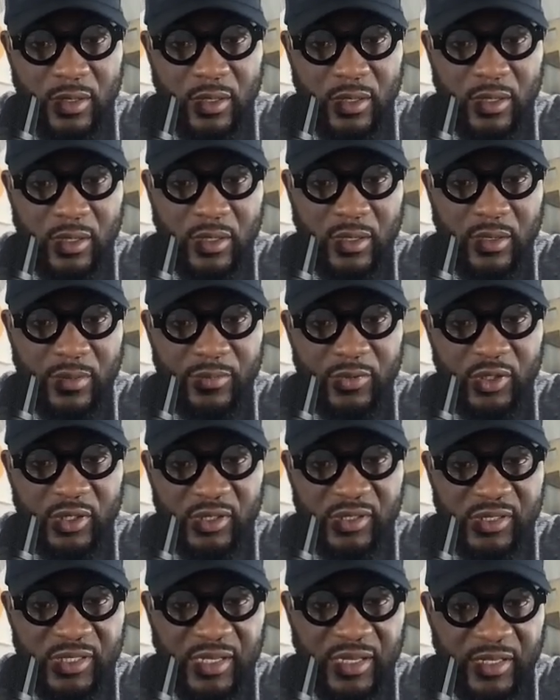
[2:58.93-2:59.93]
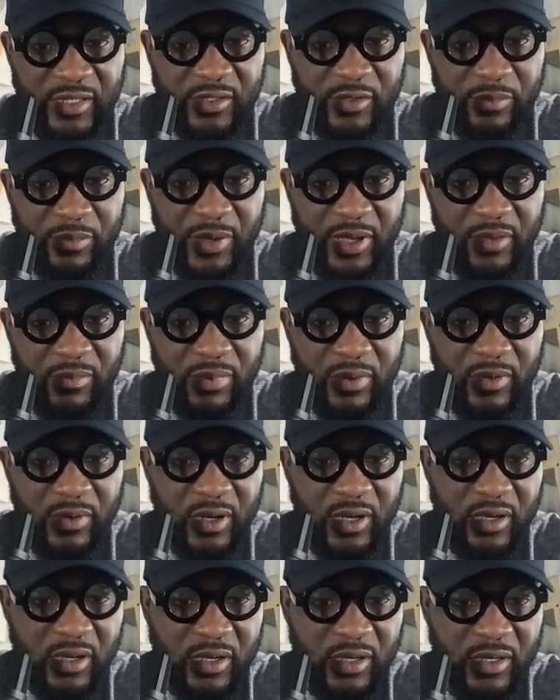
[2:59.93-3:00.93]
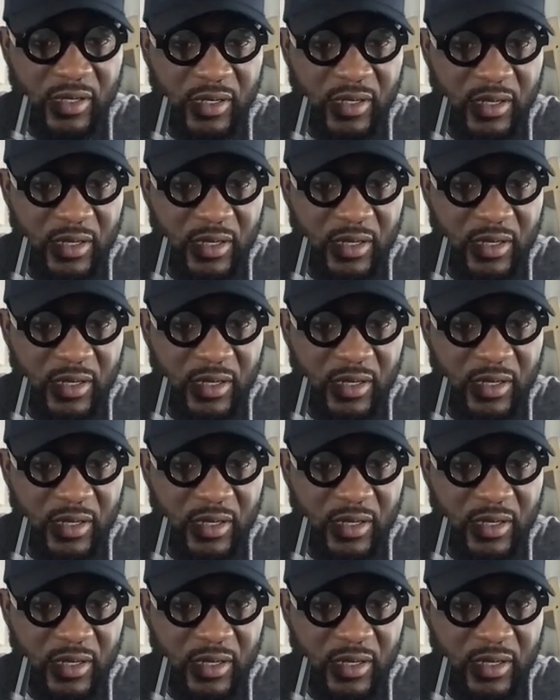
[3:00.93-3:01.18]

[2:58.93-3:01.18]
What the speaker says: you can select your pay period.